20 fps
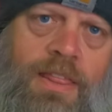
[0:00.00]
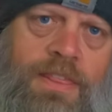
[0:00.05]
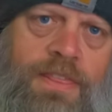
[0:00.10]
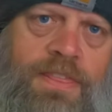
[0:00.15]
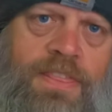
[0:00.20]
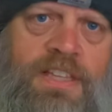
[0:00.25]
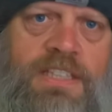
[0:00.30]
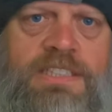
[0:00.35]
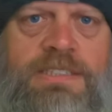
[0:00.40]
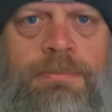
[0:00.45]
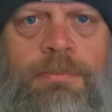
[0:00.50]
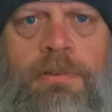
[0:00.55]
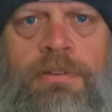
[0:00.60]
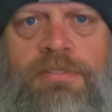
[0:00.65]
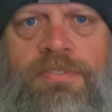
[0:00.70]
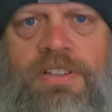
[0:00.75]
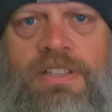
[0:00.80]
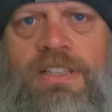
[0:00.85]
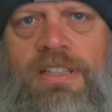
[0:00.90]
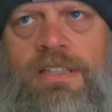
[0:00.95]
this
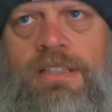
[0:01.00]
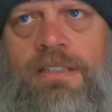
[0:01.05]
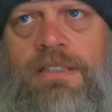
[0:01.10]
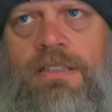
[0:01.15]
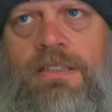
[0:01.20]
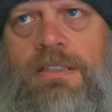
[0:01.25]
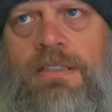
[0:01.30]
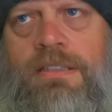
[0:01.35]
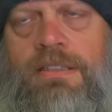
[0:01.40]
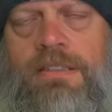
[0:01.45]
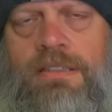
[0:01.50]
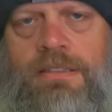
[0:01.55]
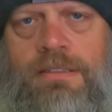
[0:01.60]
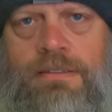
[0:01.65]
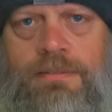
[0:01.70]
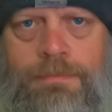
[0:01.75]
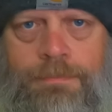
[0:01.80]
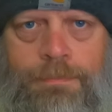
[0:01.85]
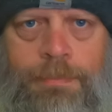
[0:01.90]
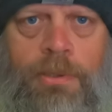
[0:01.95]
movie,
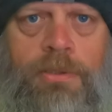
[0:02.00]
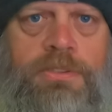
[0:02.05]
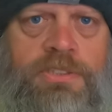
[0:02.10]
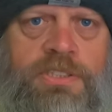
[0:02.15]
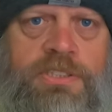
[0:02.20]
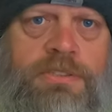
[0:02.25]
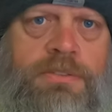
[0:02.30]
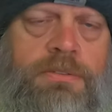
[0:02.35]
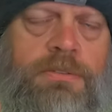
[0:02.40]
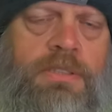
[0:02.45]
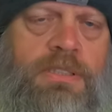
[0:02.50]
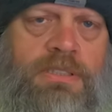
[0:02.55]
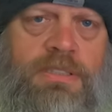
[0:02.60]
part two,